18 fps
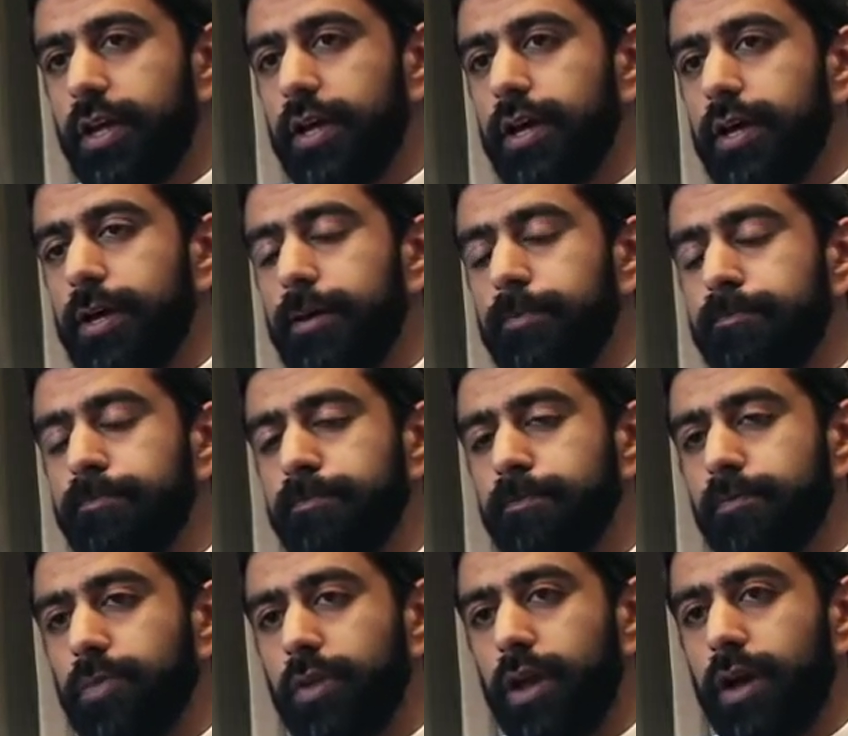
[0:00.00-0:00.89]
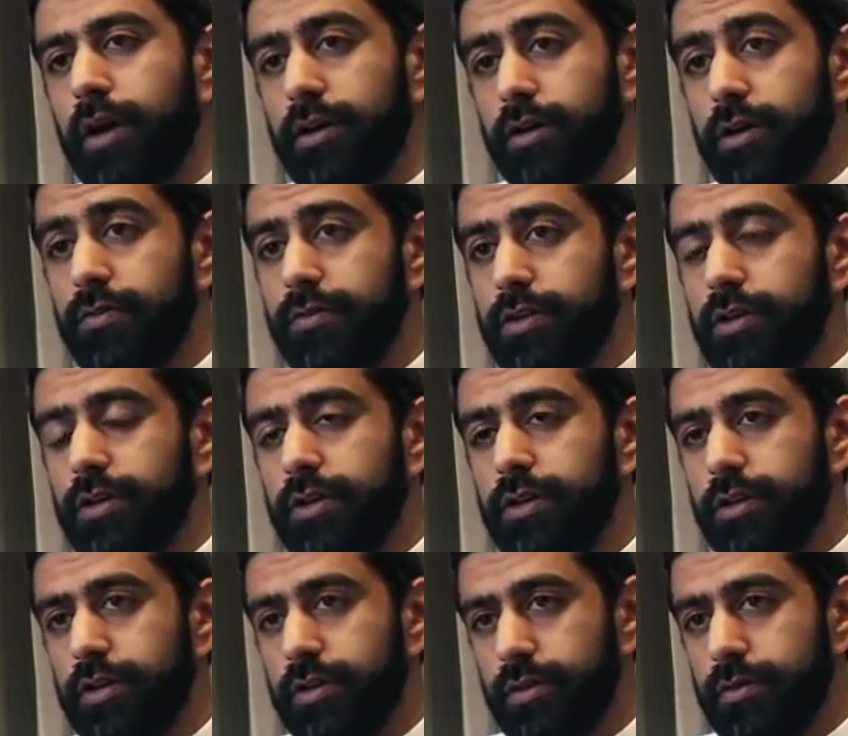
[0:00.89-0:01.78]
are covered
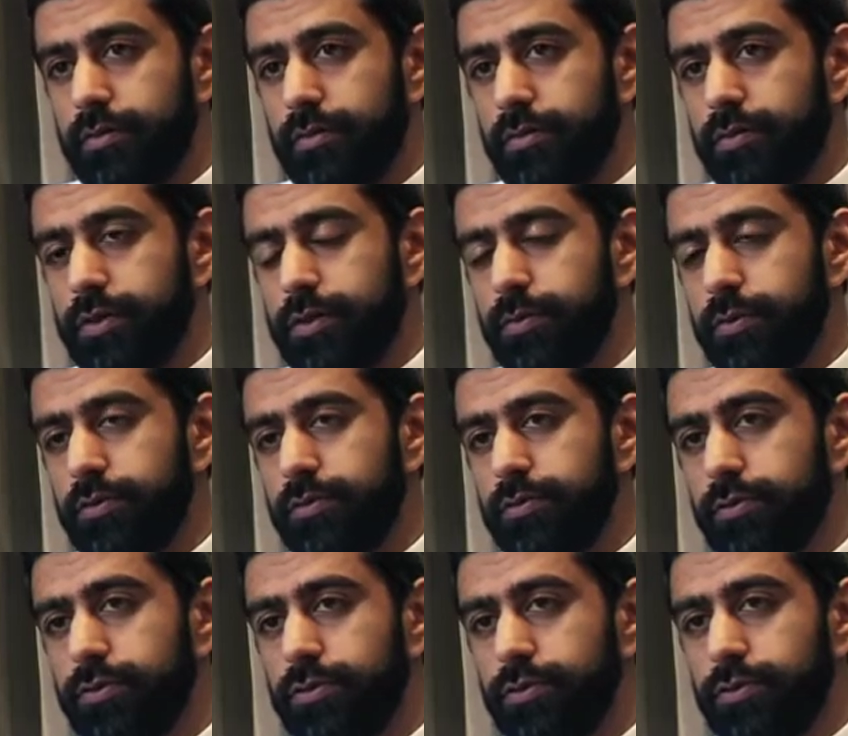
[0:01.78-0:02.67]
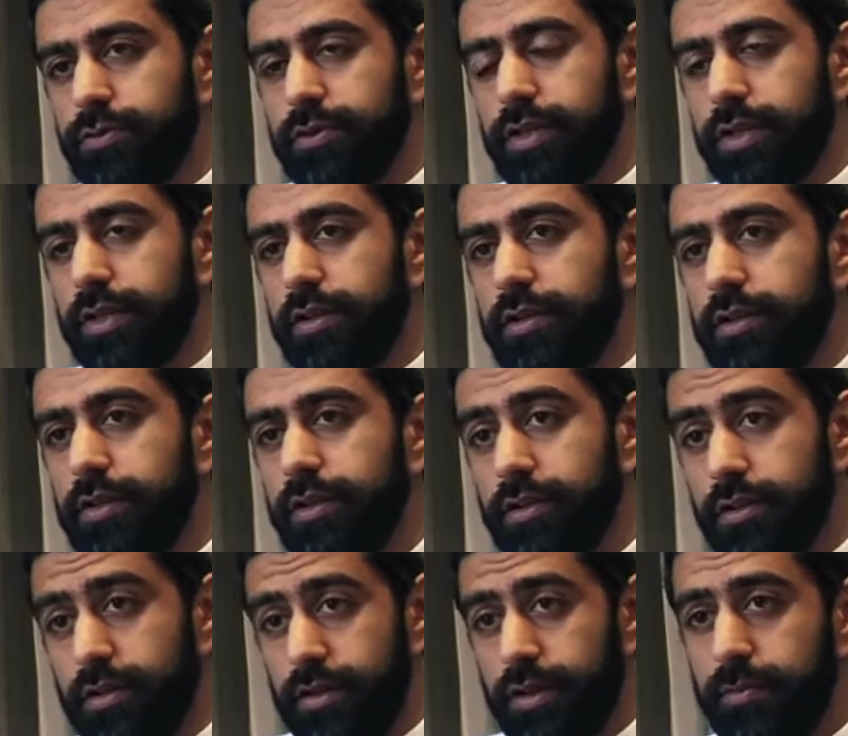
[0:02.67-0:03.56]
under responsible sourcing
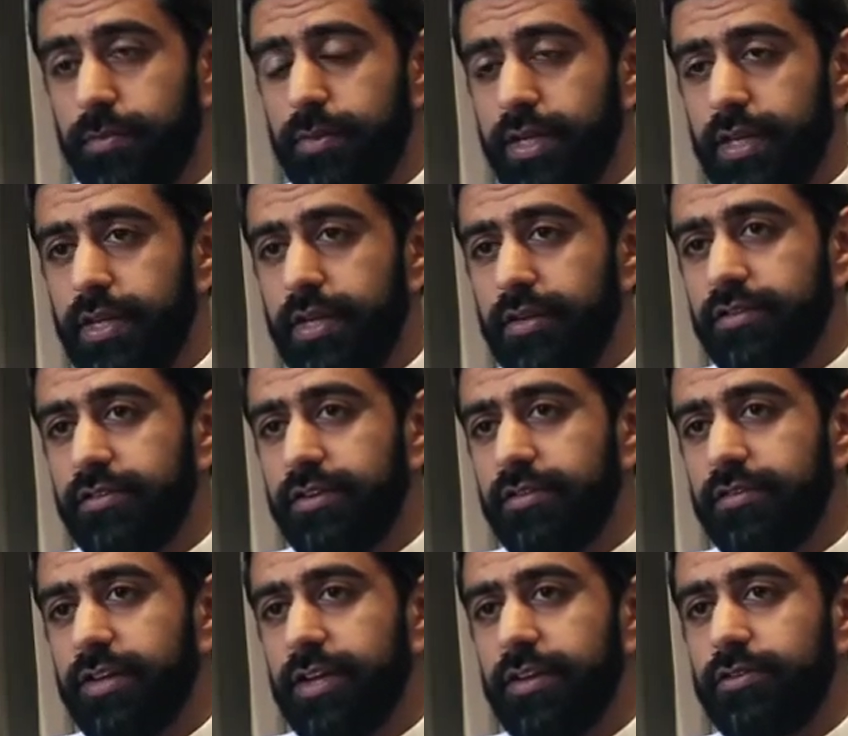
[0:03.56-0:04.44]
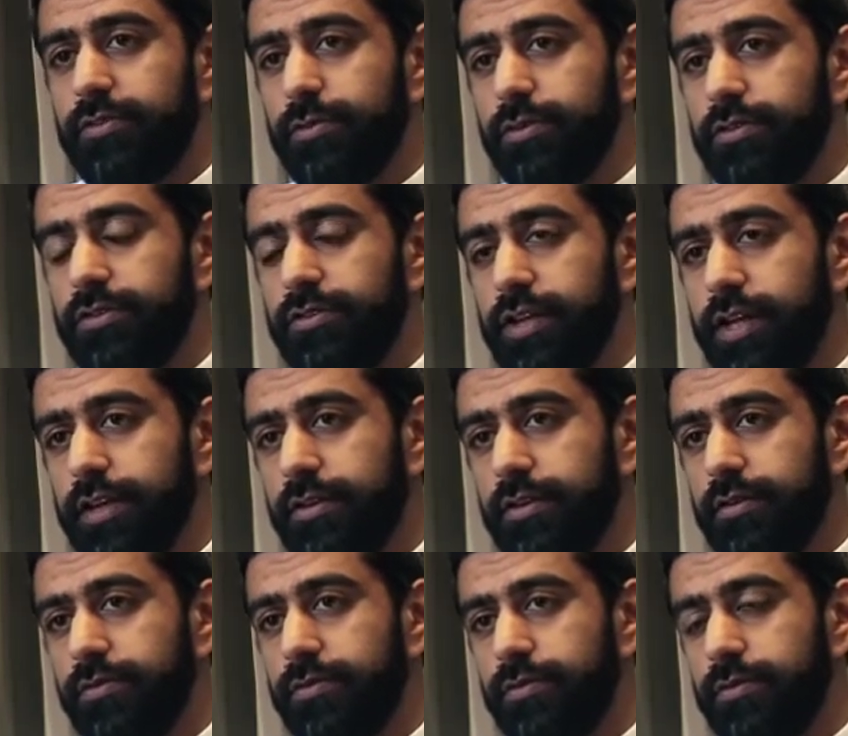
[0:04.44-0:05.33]
under the BES 6001
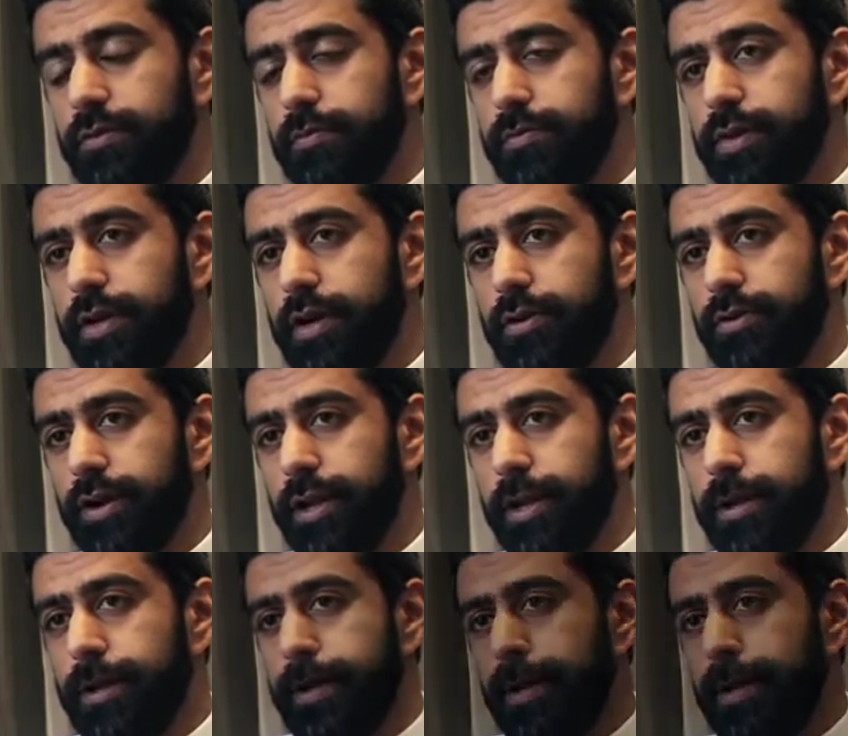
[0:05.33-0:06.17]
standard from BRE.